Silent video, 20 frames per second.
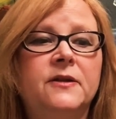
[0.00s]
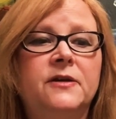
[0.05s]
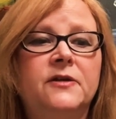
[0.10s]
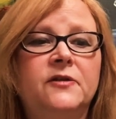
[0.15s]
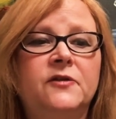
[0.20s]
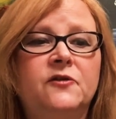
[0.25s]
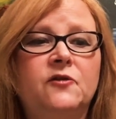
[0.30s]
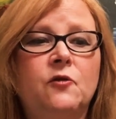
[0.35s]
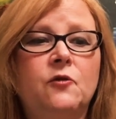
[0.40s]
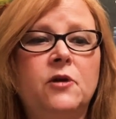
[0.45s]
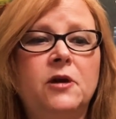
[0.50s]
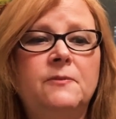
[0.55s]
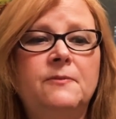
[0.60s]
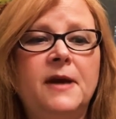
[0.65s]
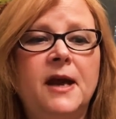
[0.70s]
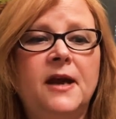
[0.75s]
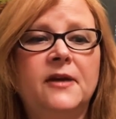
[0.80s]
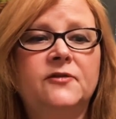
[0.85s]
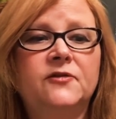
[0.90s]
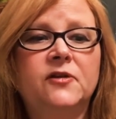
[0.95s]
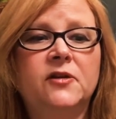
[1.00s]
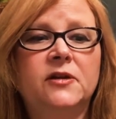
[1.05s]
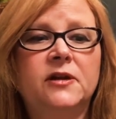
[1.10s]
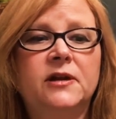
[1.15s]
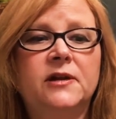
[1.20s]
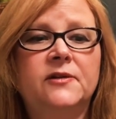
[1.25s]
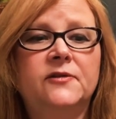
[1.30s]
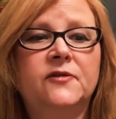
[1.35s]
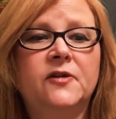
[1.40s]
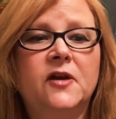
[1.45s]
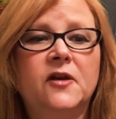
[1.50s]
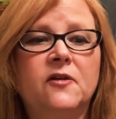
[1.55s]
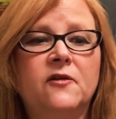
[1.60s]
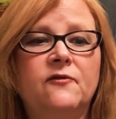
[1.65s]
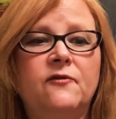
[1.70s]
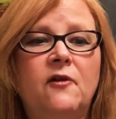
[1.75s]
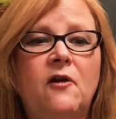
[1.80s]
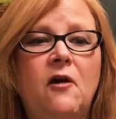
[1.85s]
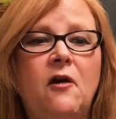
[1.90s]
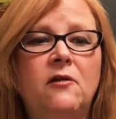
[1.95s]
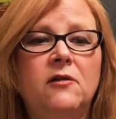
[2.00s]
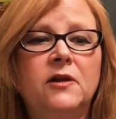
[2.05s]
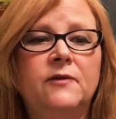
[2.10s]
distorted masculine is here for all